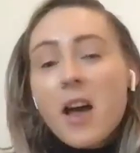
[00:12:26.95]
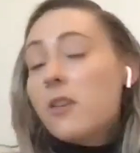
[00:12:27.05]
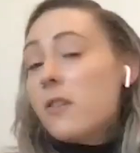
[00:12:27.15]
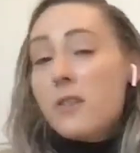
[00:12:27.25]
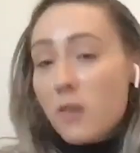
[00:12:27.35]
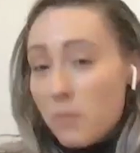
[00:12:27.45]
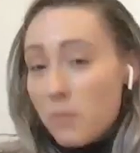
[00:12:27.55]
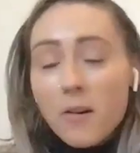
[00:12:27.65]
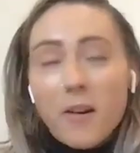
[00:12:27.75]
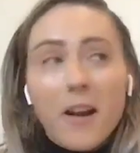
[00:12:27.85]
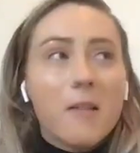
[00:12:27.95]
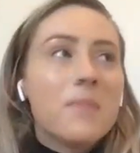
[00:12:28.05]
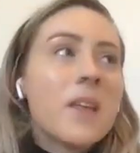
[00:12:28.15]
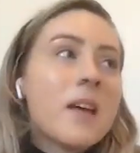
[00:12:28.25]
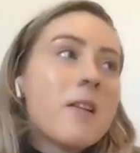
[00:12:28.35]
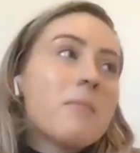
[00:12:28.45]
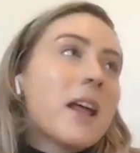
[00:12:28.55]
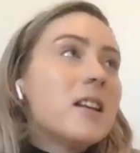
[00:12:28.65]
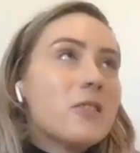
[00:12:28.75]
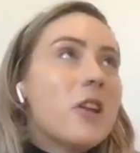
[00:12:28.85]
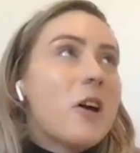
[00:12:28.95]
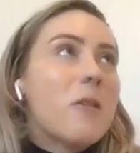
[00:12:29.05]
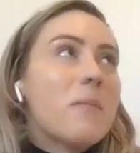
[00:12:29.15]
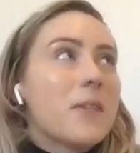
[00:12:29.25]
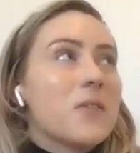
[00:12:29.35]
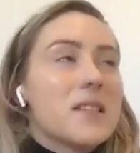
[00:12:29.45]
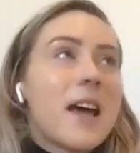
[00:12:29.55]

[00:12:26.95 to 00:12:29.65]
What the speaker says: I knew that you could program, but I didn't know about this